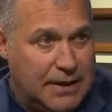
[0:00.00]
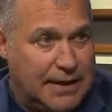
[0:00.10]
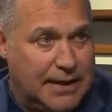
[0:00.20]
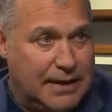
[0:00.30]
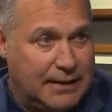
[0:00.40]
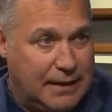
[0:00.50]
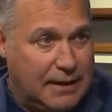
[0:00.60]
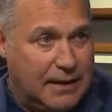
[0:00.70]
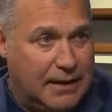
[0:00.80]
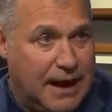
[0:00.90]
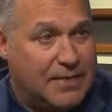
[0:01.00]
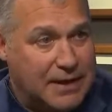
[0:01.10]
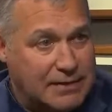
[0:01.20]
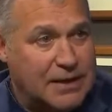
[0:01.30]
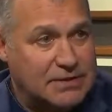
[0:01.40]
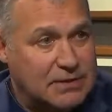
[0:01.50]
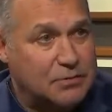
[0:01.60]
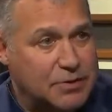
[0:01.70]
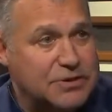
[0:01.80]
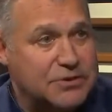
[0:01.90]
and I think that's
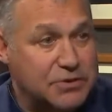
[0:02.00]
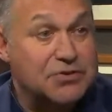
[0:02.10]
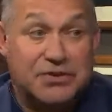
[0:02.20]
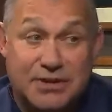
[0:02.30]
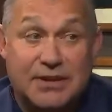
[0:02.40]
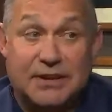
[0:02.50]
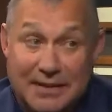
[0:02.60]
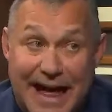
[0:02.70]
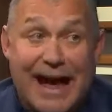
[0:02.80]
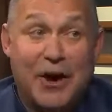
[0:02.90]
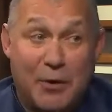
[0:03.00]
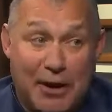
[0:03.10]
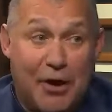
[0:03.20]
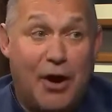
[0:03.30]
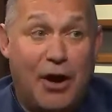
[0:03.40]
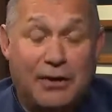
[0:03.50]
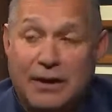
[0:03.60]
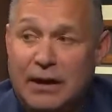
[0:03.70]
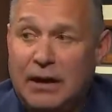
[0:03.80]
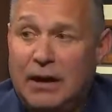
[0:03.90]
the reason you're seeing a lot going
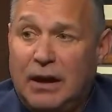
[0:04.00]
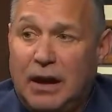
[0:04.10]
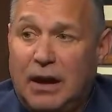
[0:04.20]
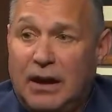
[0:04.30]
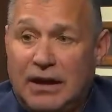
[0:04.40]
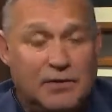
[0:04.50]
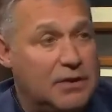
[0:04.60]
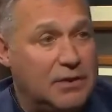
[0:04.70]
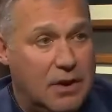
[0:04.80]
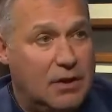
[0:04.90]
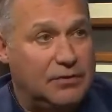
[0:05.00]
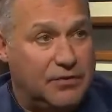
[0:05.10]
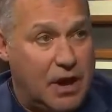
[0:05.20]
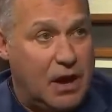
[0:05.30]
on, even in the halls of